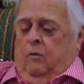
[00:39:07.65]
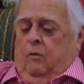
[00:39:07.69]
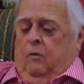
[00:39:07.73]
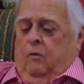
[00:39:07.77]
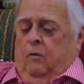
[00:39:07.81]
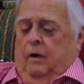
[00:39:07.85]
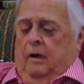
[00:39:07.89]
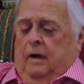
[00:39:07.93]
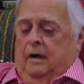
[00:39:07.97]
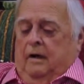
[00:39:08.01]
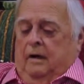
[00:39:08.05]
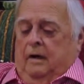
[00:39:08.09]

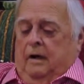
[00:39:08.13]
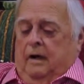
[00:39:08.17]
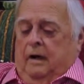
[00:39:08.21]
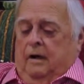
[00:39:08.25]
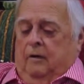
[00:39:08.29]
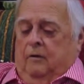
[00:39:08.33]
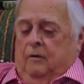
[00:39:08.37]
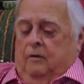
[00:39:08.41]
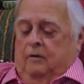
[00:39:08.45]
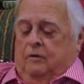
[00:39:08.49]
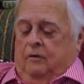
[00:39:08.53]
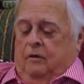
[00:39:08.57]
When
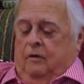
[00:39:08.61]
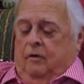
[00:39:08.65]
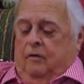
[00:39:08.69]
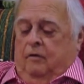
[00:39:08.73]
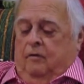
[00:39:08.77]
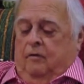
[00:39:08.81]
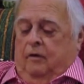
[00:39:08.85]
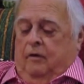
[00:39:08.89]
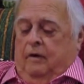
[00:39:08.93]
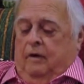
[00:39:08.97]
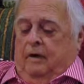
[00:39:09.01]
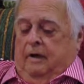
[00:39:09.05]
I was
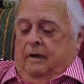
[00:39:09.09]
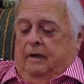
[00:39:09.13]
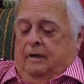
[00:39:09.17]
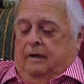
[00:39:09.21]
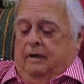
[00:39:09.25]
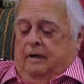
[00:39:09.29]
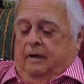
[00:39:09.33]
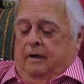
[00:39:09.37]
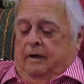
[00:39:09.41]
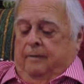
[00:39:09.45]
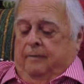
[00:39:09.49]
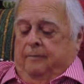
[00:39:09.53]
over
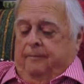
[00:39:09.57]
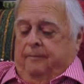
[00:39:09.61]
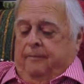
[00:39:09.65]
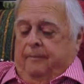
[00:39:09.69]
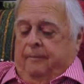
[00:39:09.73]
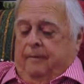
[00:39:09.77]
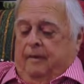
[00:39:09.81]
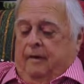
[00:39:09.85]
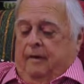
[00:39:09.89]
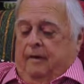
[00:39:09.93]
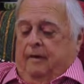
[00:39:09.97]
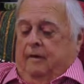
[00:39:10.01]
at uh,
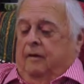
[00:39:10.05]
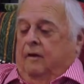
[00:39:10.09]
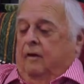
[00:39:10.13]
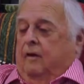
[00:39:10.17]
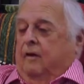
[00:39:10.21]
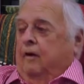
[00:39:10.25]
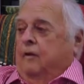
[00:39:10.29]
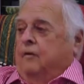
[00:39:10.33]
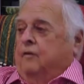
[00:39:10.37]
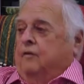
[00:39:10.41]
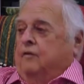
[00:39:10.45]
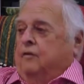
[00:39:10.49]
the
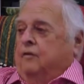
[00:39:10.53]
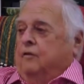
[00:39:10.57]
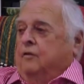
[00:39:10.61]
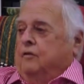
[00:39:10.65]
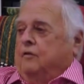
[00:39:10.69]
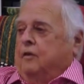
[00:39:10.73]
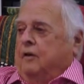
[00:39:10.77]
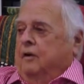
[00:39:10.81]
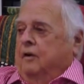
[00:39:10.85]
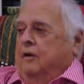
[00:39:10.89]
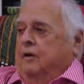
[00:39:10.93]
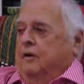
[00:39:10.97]

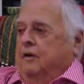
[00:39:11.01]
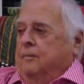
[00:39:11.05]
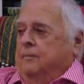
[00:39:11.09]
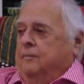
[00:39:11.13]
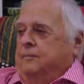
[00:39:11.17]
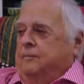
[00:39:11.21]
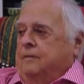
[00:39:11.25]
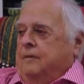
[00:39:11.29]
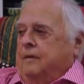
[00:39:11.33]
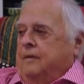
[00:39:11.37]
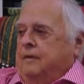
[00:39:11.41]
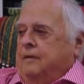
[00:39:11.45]
officers club,
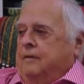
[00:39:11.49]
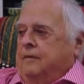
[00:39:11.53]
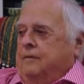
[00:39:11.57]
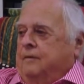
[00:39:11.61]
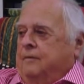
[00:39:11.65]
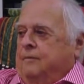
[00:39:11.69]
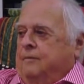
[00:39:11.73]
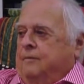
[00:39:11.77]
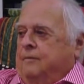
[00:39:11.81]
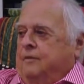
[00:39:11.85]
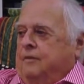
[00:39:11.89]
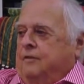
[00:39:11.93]

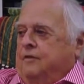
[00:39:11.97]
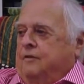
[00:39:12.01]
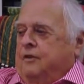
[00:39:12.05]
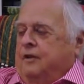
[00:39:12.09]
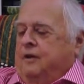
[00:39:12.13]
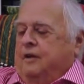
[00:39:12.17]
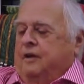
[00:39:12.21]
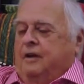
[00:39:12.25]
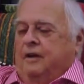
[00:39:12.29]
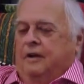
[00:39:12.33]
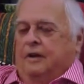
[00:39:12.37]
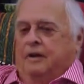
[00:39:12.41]

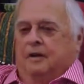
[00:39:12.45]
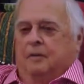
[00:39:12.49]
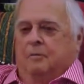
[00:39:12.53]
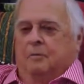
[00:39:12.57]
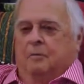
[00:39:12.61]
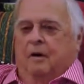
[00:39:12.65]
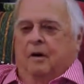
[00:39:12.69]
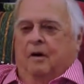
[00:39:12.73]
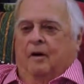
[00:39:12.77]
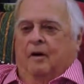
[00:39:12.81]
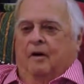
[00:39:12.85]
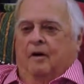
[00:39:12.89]
sitting at the
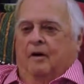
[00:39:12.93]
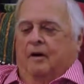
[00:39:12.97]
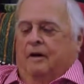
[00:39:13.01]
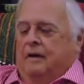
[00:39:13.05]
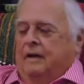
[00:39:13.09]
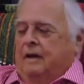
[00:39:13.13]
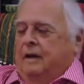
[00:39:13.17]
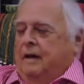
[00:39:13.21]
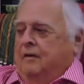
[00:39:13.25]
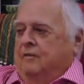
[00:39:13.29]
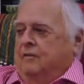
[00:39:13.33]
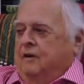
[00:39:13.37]
bar
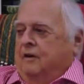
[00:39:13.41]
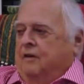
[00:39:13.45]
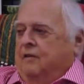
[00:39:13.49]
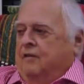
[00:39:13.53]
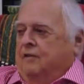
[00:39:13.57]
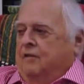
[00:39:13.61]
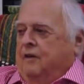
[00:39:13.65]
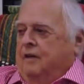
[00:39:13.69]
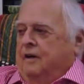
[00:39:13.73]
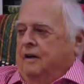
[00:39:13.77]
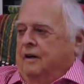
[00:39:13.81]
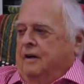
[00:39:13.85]
and having a
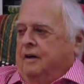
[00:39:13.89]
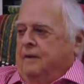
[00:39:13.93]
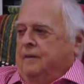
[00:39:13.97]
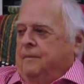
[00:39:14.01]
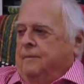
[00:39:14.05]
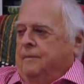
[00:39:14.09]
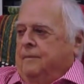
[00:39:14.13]
drink,